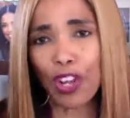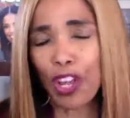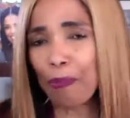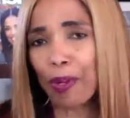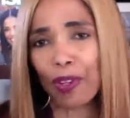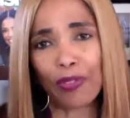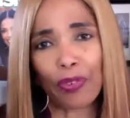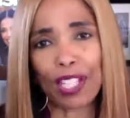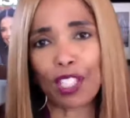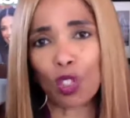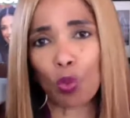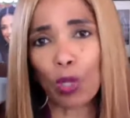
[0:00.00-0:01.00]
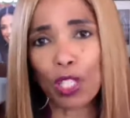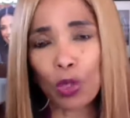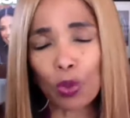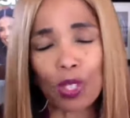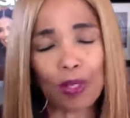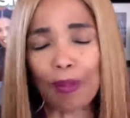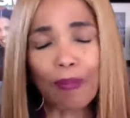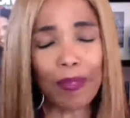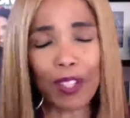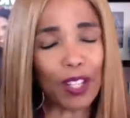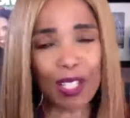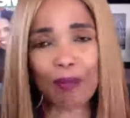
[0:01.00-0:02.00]
Mary Frances Winters
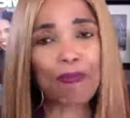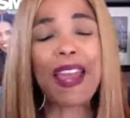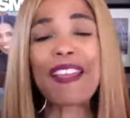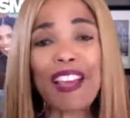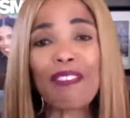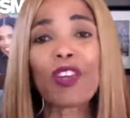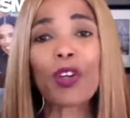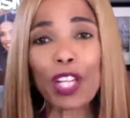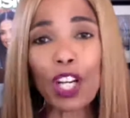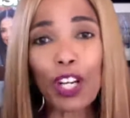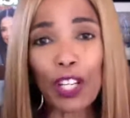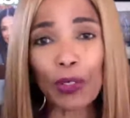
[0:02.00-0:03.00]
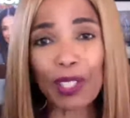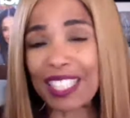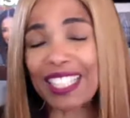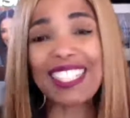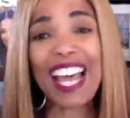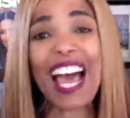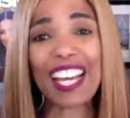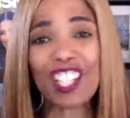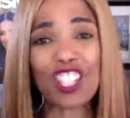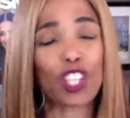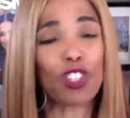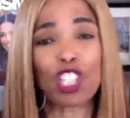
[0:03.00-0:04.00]
has made that very clear, that the data is there.